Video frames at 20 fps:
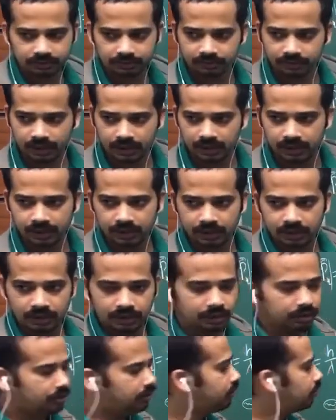Okay.
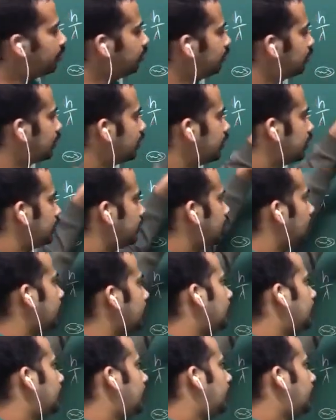So now look at here.